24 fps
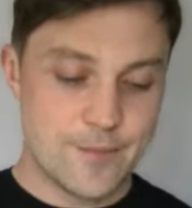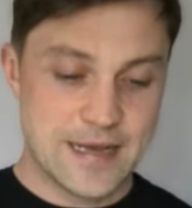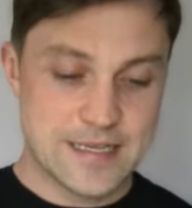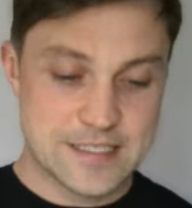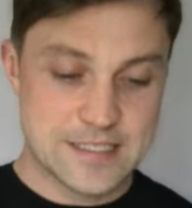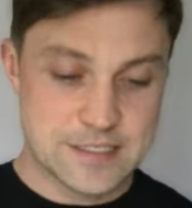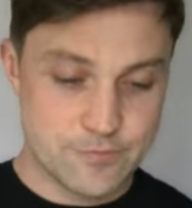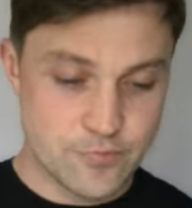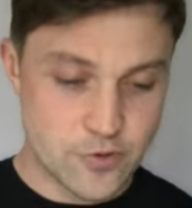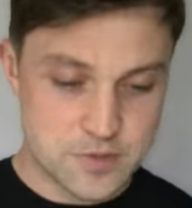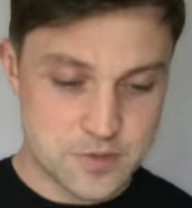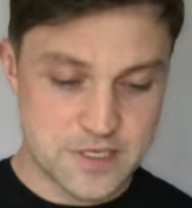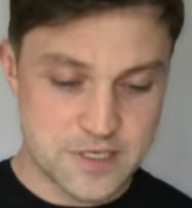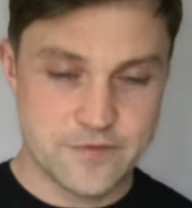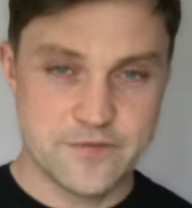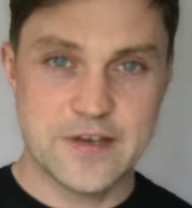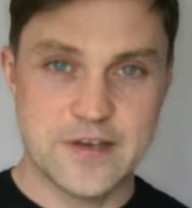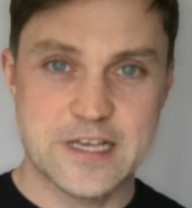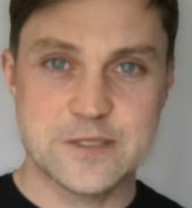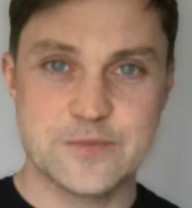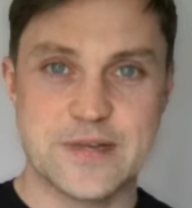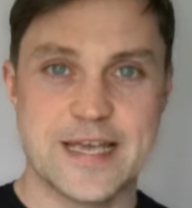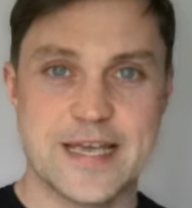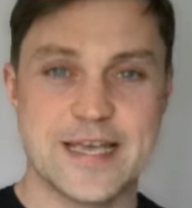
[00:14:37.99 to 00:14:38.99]
As a property
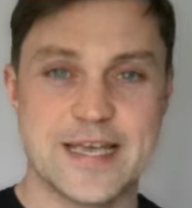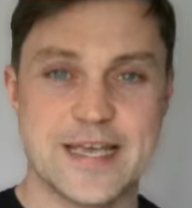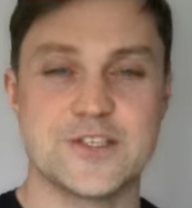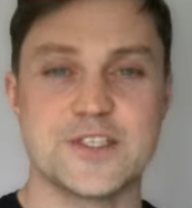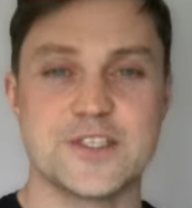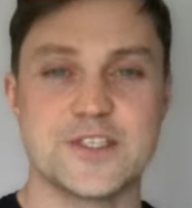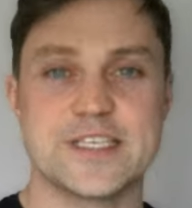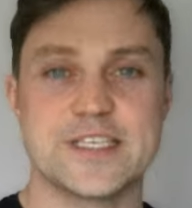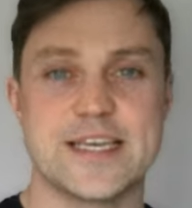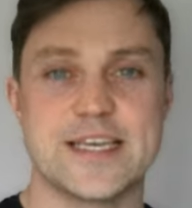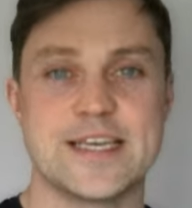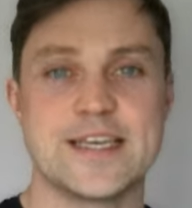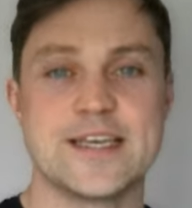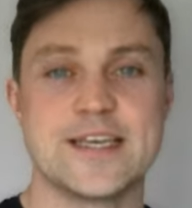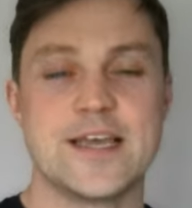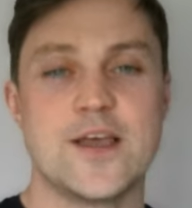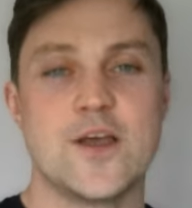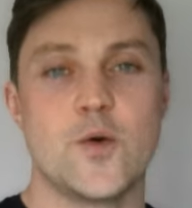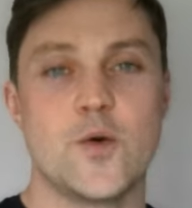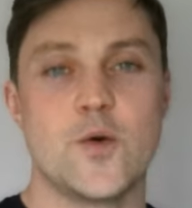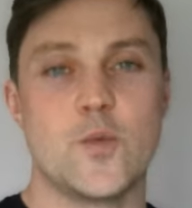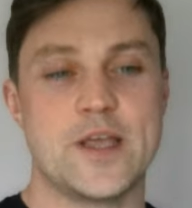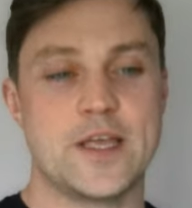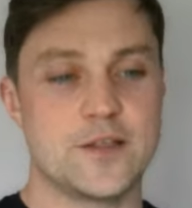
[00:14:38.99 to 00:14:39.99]
investment agency,
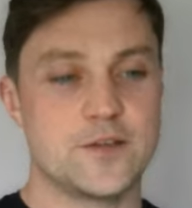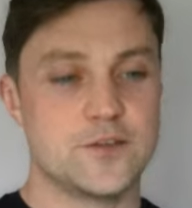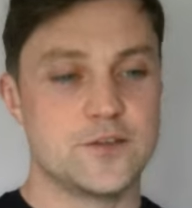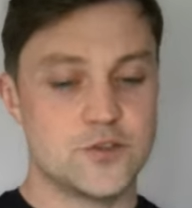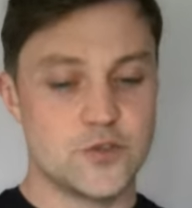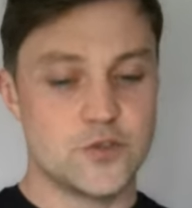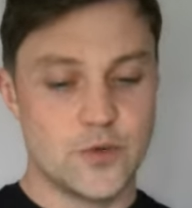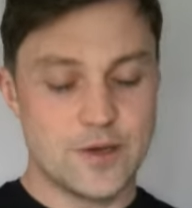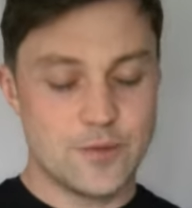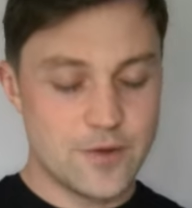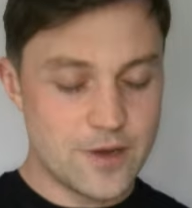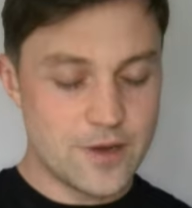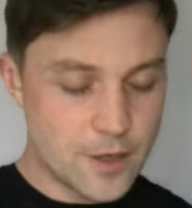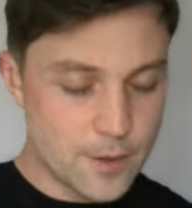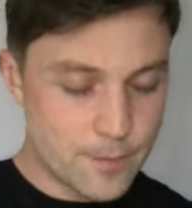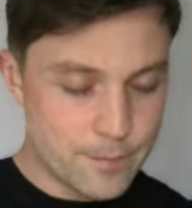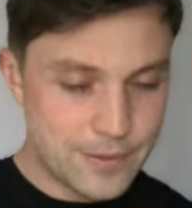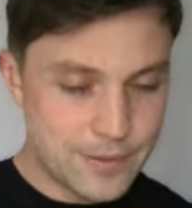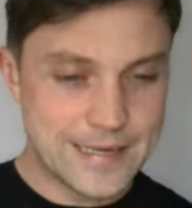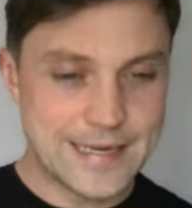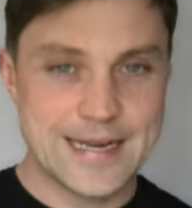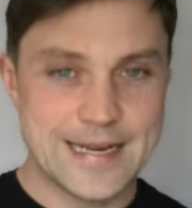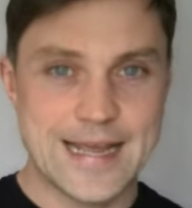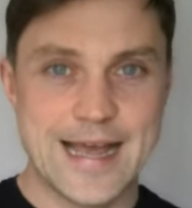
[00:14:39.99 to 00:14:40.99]
we can do it
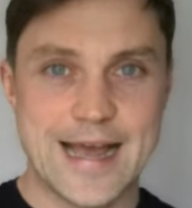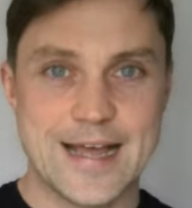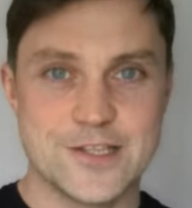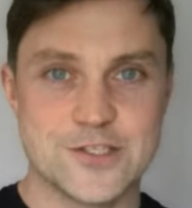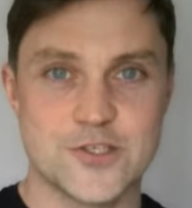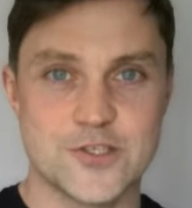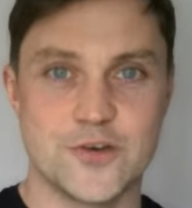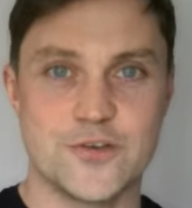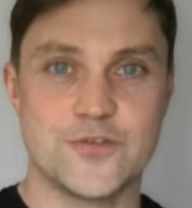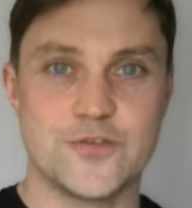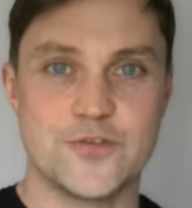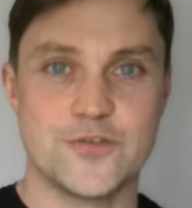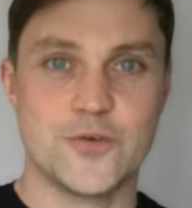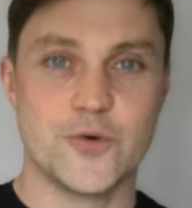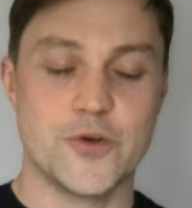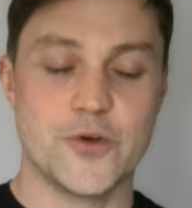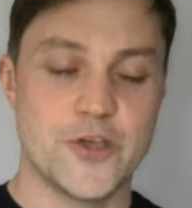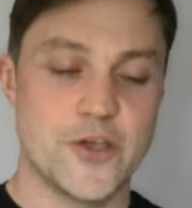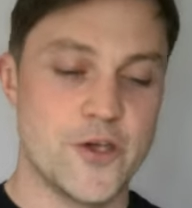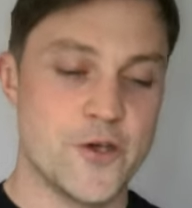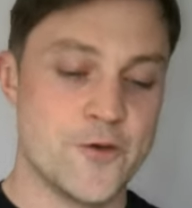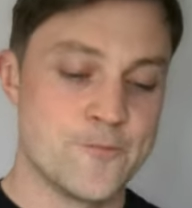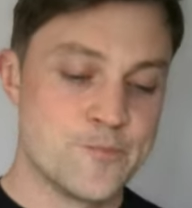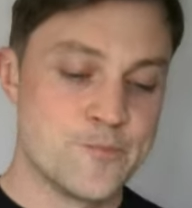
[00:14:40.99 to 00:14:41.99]
completely hands off for
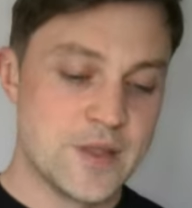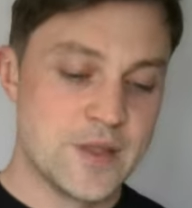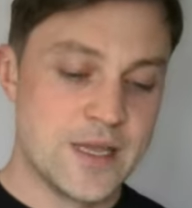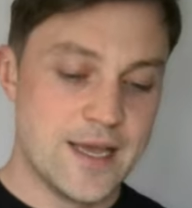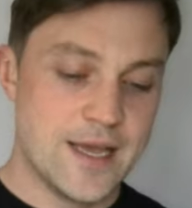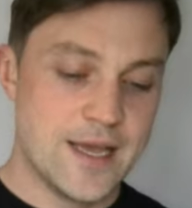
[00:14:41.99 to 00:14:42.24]
you.